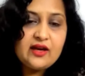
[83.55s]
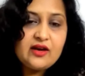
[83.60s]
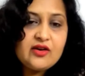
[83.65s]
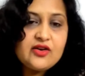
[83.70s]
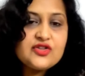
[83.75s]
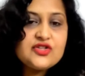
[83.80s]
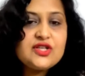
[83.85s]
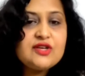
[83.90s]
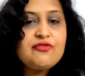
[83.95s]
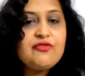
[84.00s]

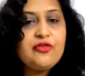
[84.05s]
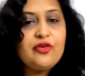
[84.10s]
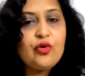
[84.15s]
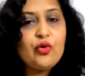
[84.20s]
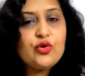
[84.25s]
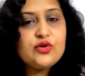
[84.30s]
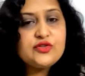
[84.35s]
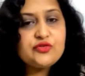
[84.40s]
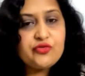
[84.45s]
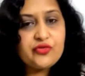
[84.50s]
energy
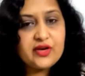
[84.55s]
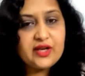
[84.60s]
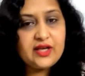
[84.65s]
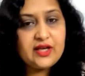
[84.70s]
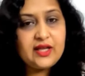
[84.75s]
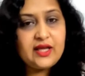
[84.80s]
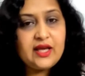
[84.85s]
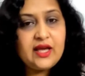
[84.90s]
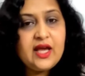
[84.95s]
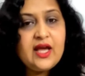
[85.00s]
flows
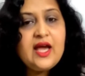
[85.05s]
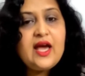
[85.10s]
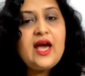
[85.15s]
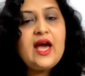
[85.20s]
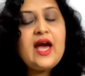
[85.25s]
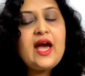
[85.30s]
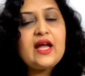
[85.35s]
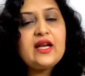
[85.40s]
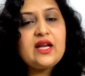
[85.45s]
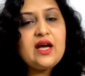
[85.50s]
freely
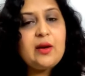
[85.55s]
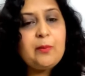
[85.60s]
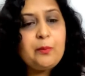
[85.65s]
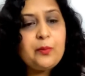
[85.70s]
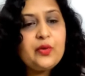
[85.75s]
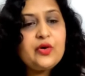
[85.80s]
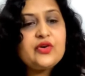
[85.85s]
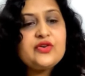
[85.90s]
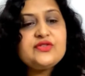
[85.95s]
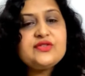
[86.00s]
and a
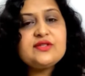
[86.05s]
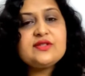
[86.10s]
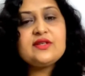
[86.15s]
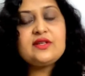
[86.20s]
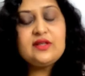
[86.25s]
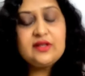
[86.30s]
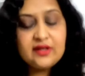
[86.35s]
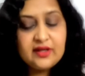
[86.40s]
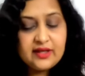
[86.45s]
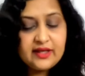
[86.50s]
person